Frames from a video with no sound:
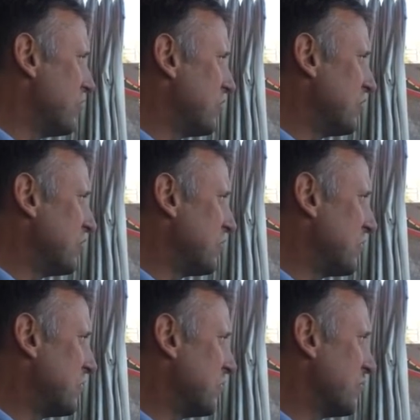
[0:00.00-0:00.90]
frustrating
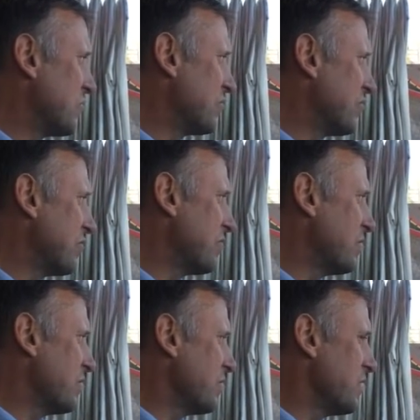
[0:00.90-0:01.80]
because away from
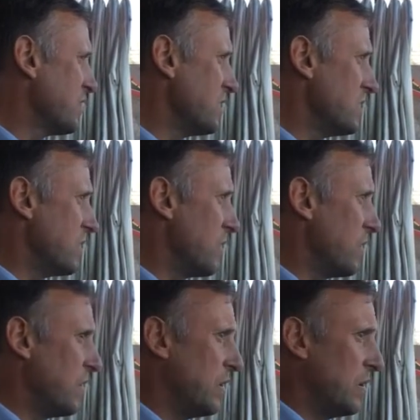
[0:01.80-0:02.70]
home you don't tend to
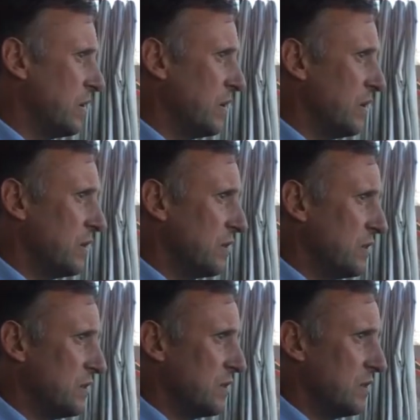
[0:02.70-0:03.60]
lose many, but home
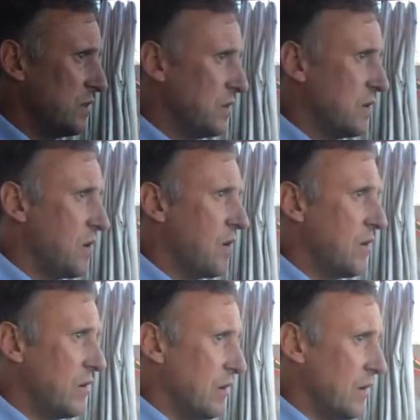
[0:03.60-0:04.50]
now 8 home
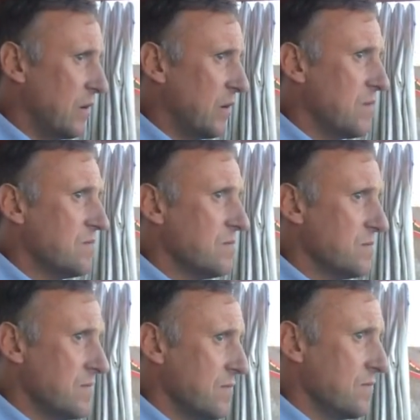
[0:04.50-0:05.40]
defeats, which for
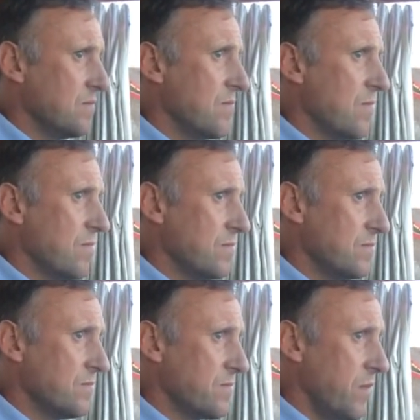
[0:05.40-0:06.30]
Cheltenham's a lot
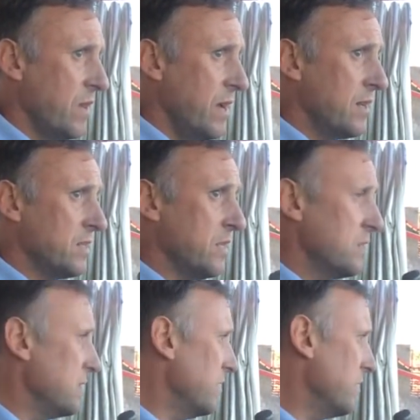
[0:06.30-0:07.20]
in a season. Yeah, it
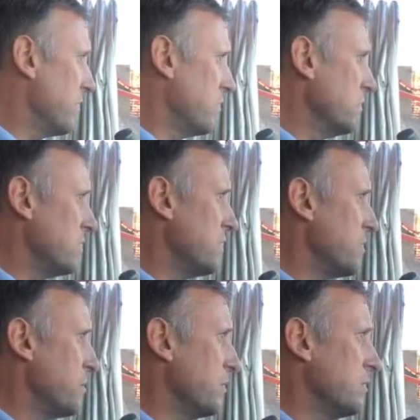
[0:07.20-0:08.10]
is. Of course, it's
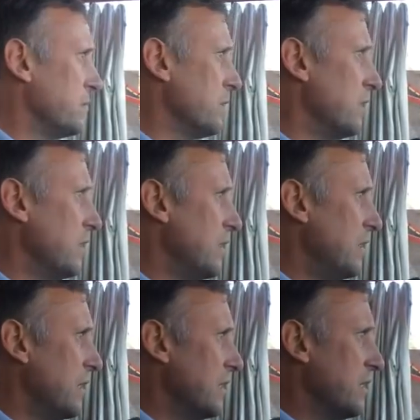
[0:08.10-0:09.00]
disappointing, but
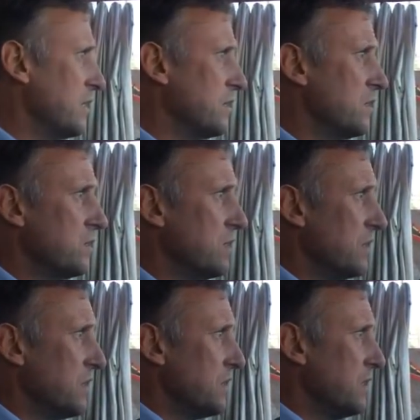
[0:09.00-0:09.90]
I
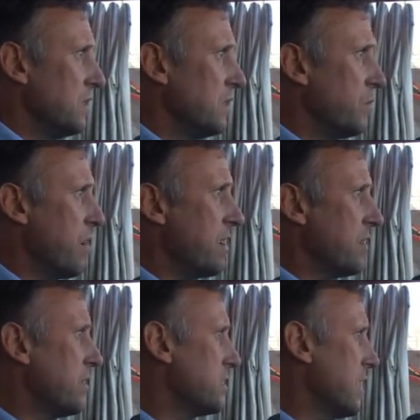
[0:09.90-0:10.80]
think we're
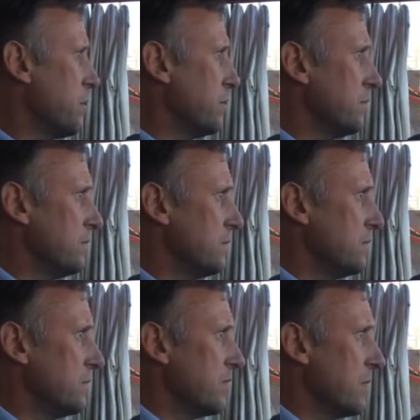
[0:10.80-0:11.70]
8th in the table.
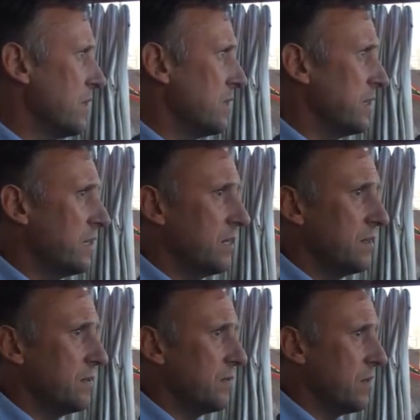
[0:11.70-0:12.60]
I think
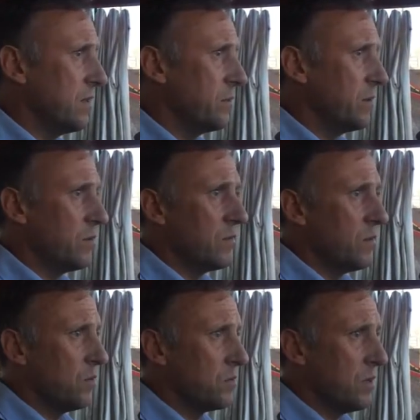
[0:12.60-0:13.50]
we
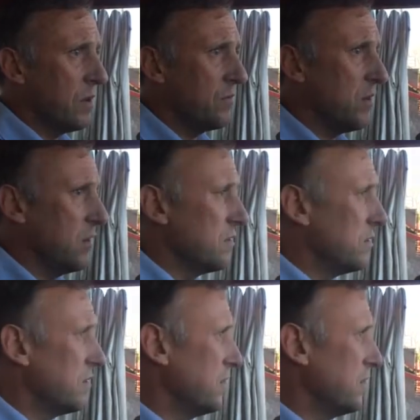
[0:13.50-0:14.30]
also haven't got to